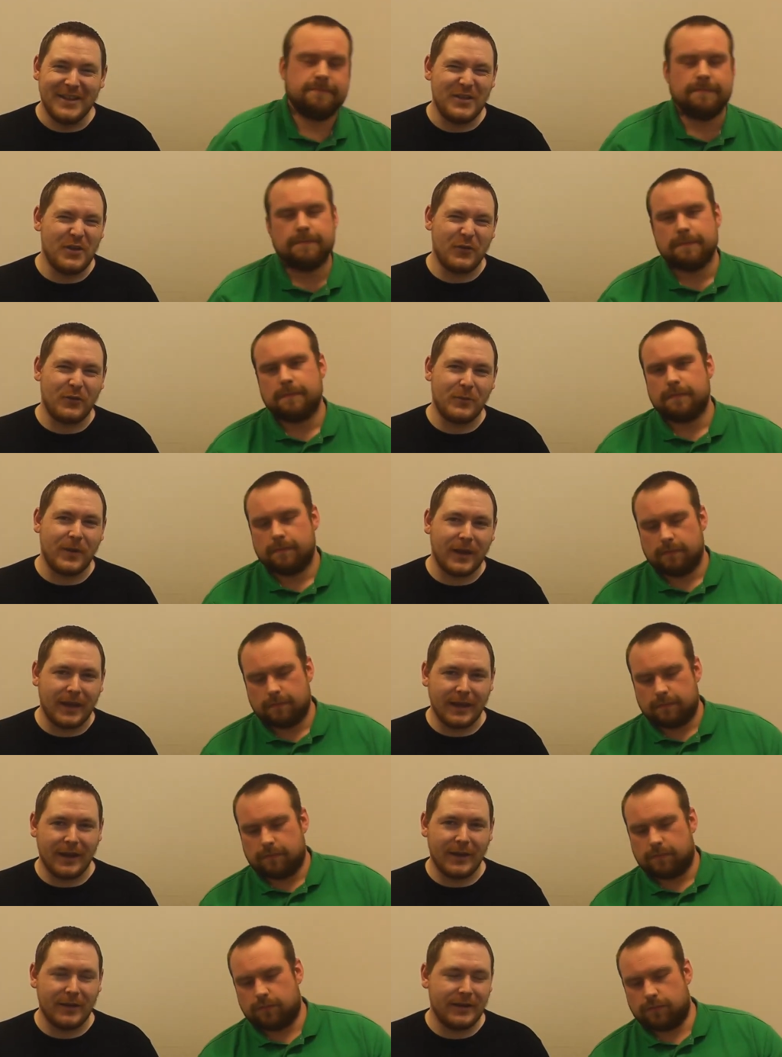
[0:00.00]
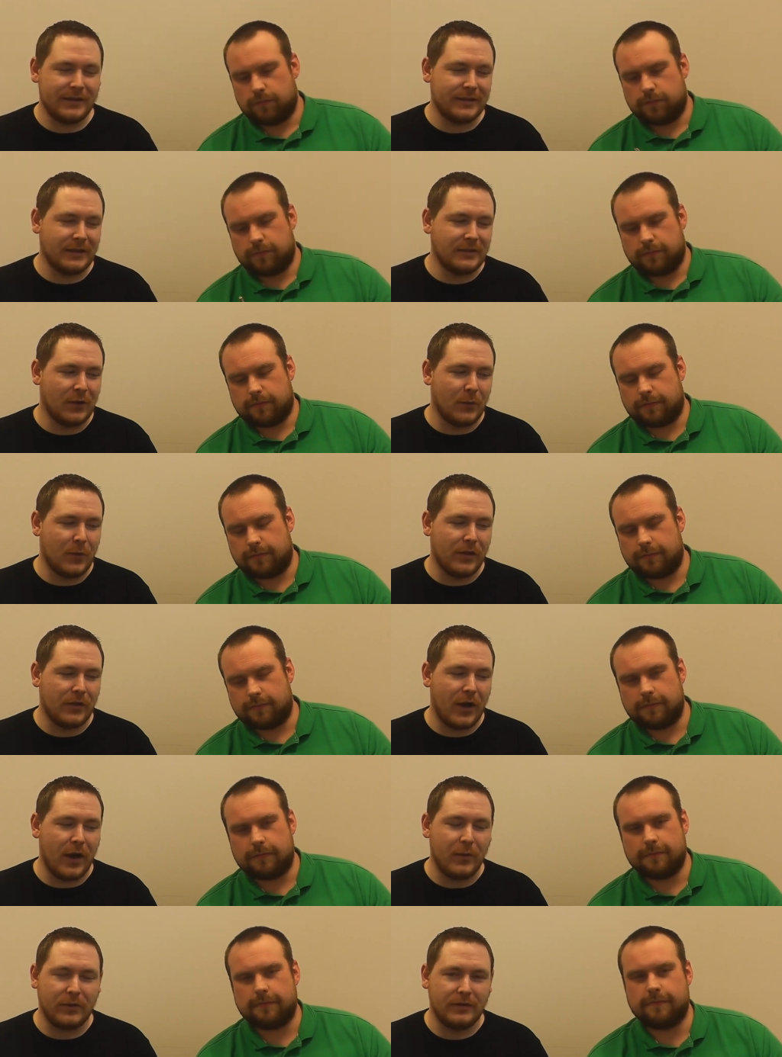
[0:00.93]
Speaker 1: not for me. Uh, it's, it's, not one that
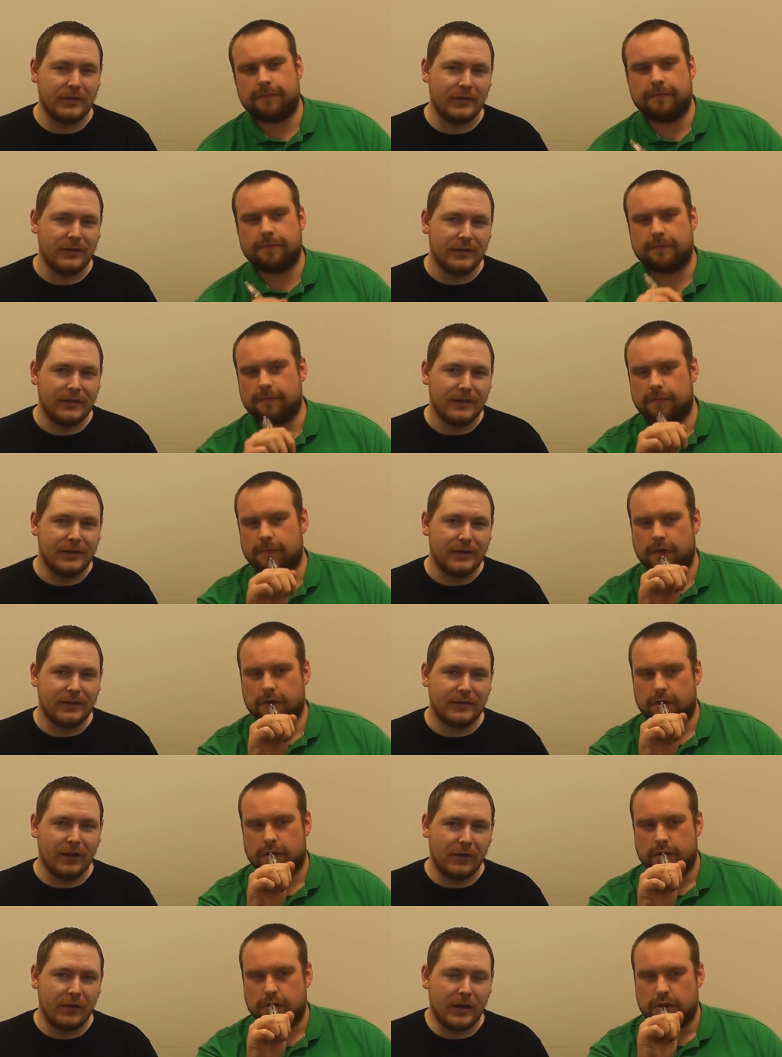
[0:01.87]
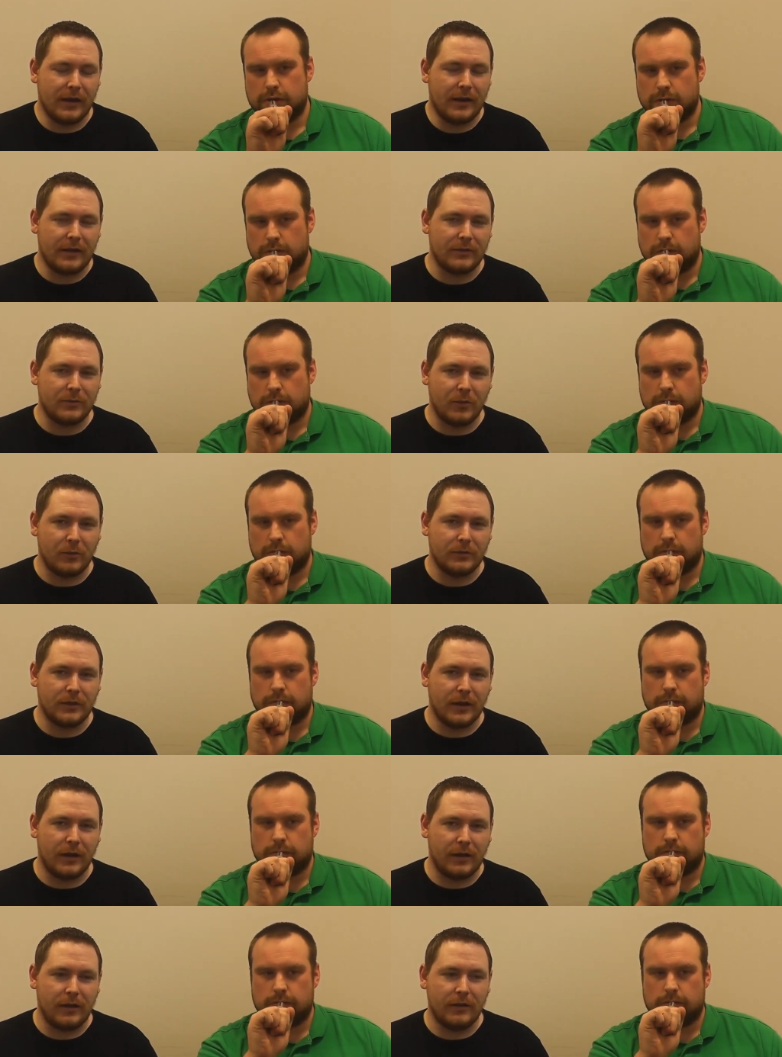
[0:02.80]
I would lean towards
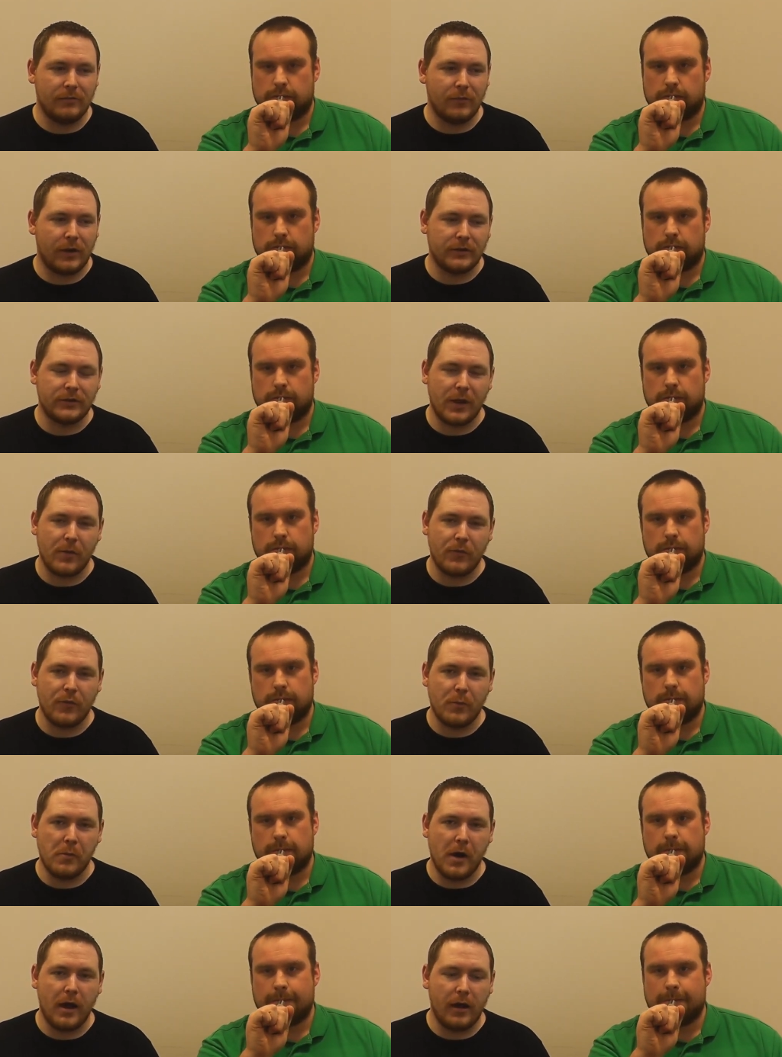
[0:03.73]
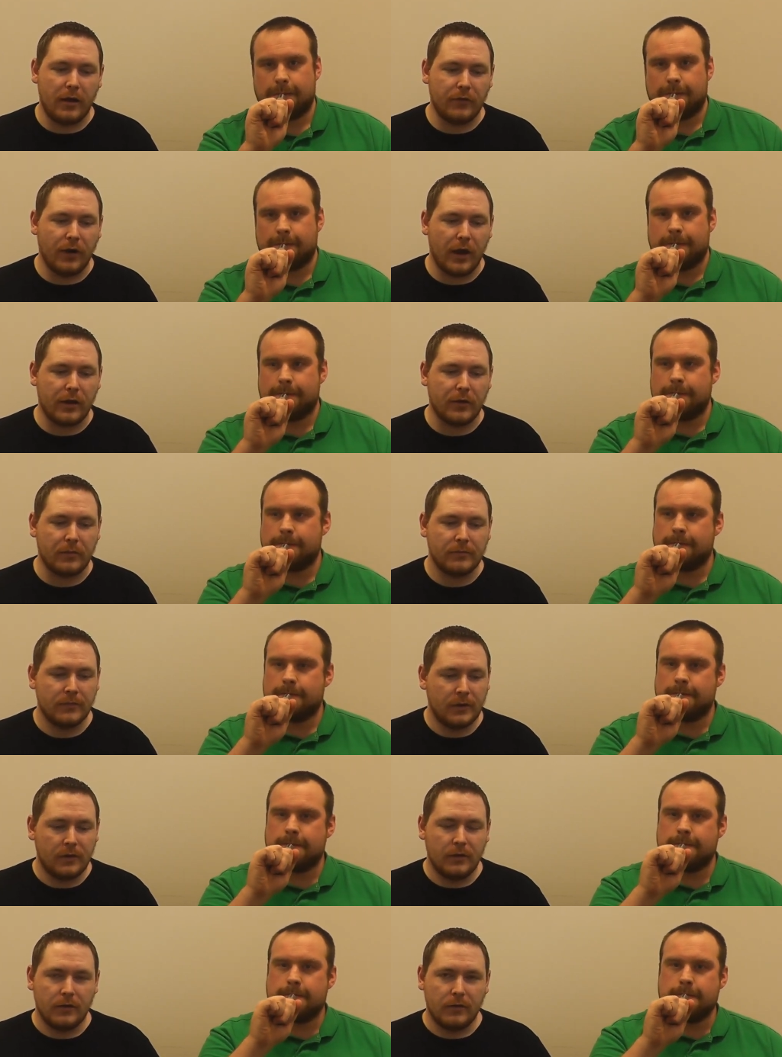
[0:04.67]
in any way, shape, or form. Why I like them, um,
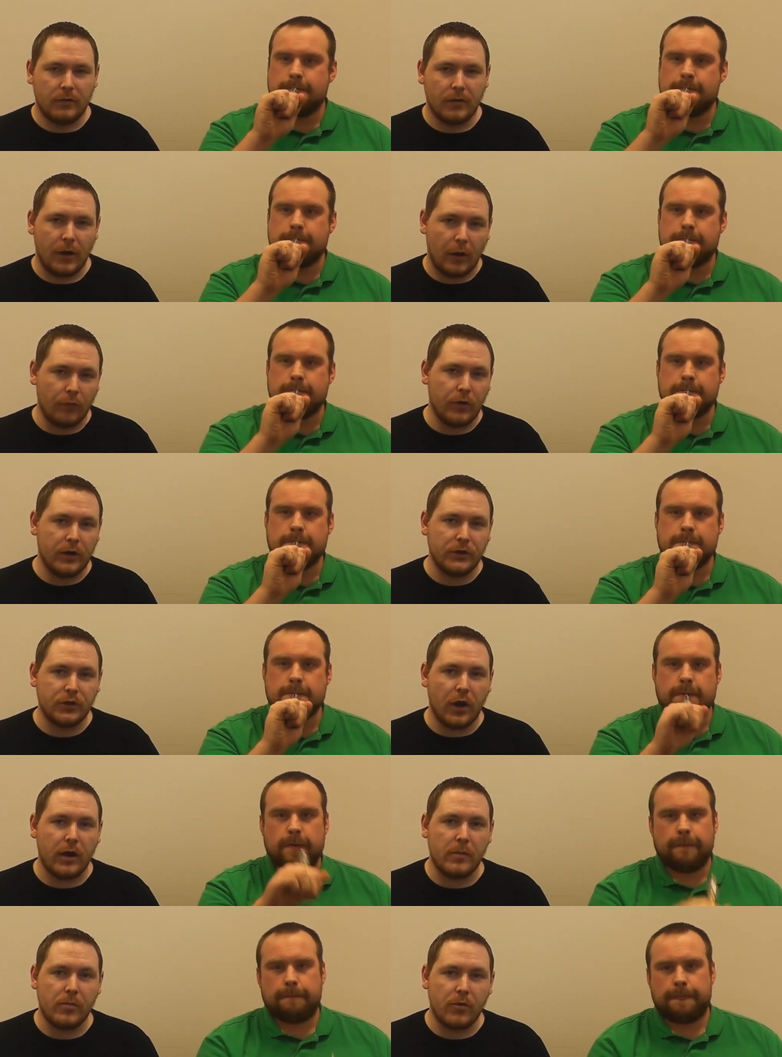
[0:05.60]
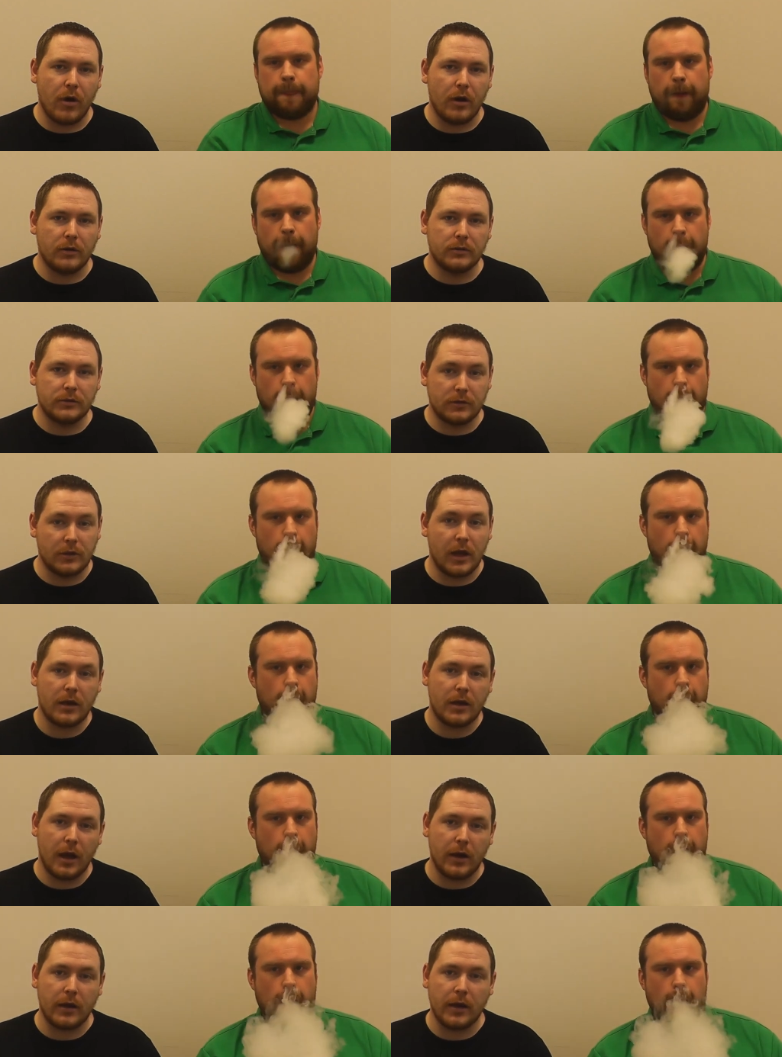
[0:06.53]
like really shiny brass, because
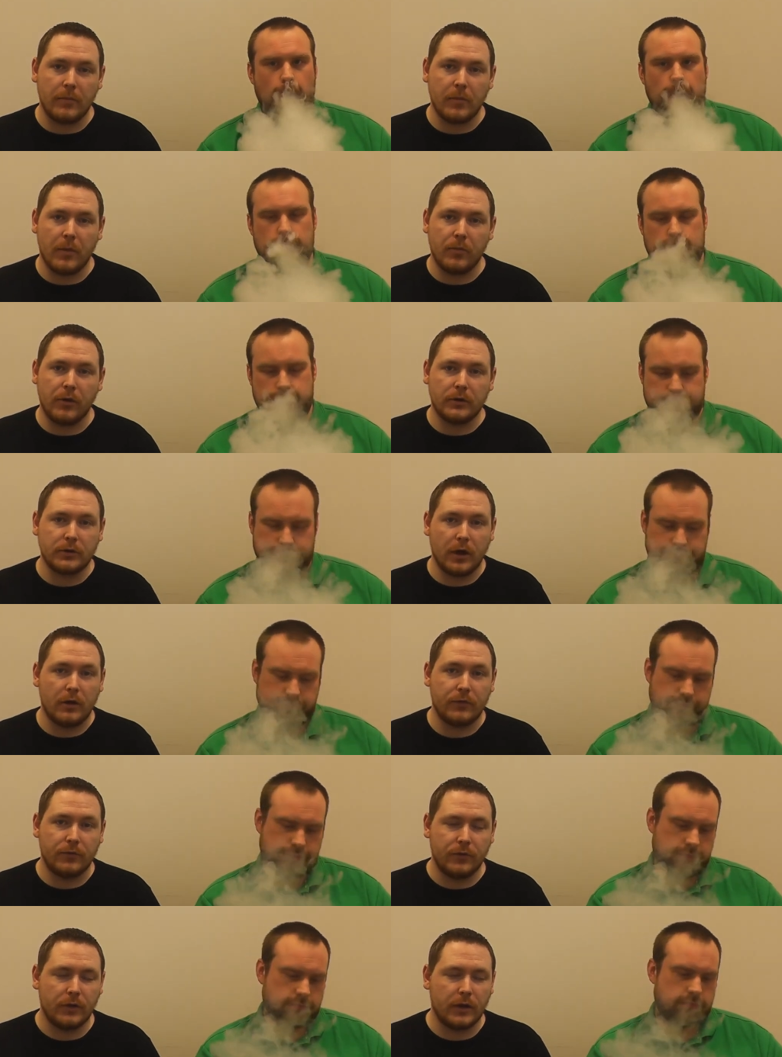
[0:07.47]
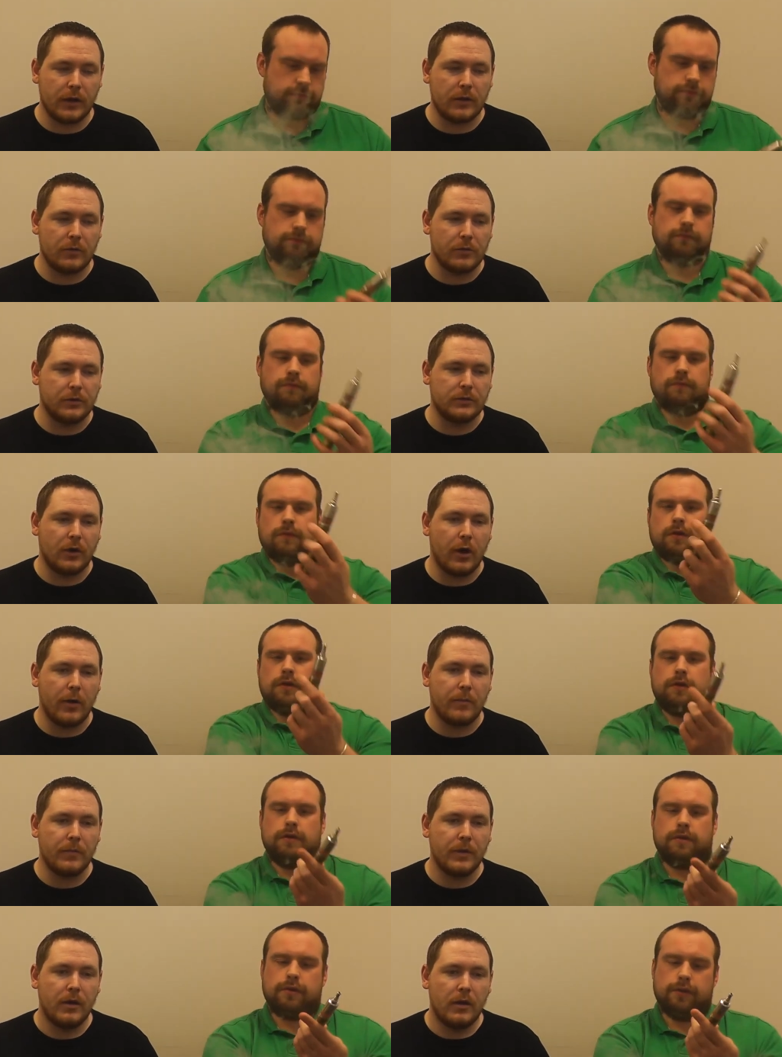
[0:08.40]
I kind of keep my brass kind of cleaned all the
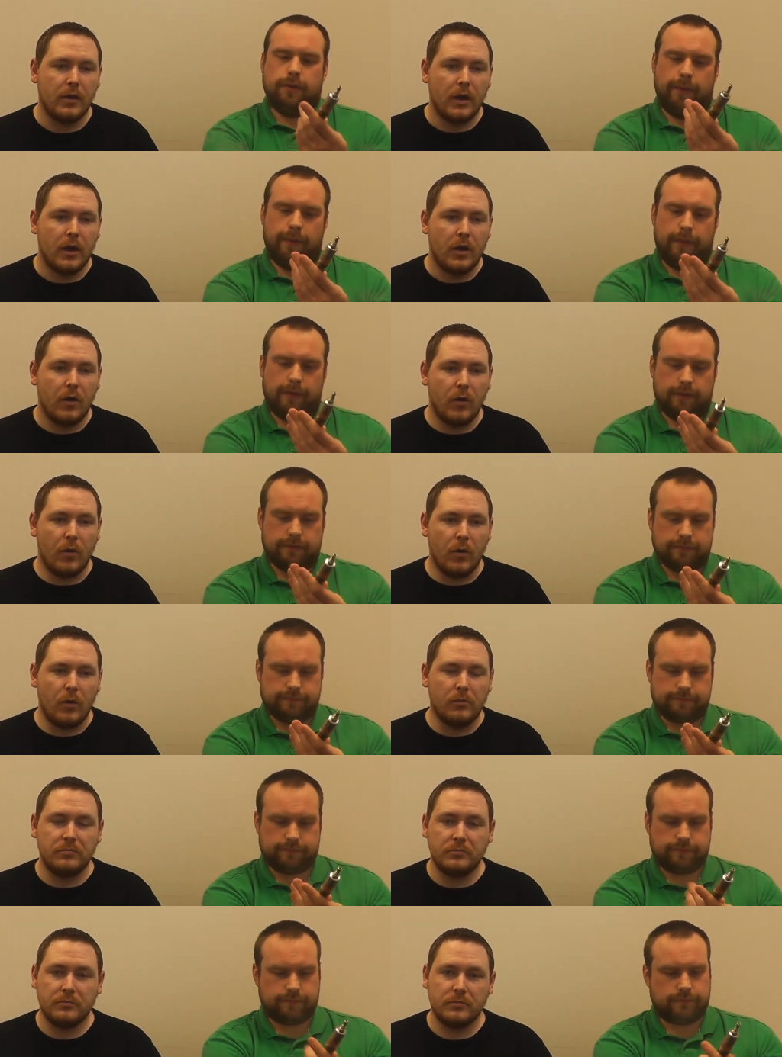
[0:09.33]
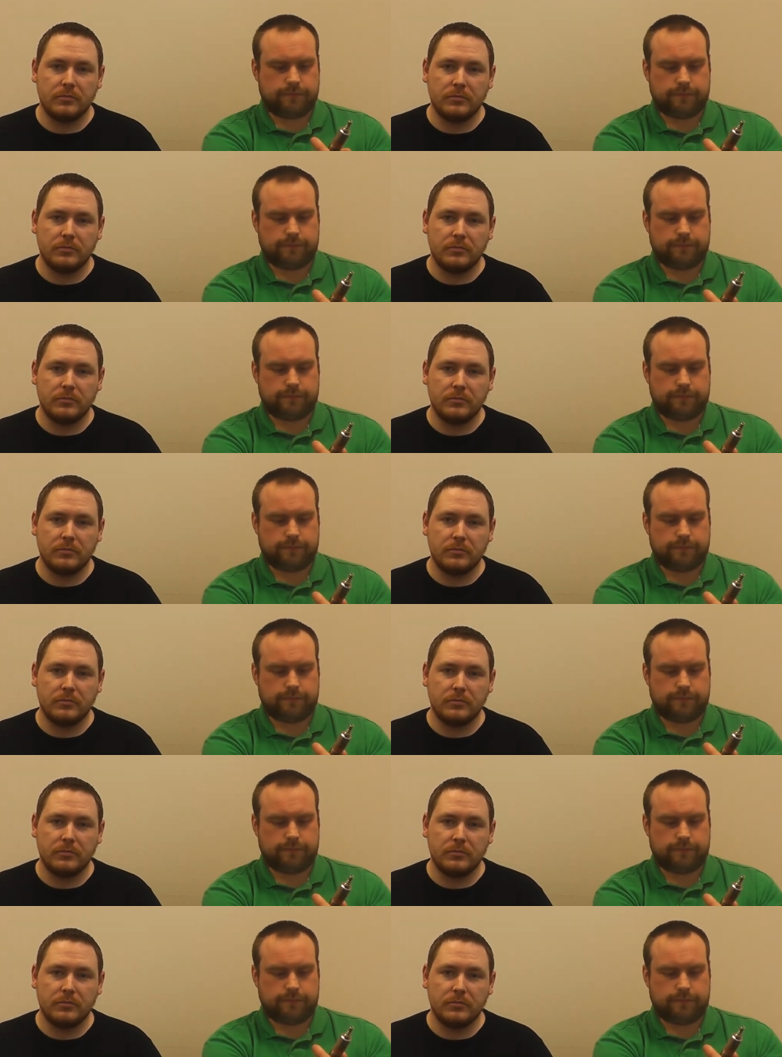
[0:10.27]
time. Or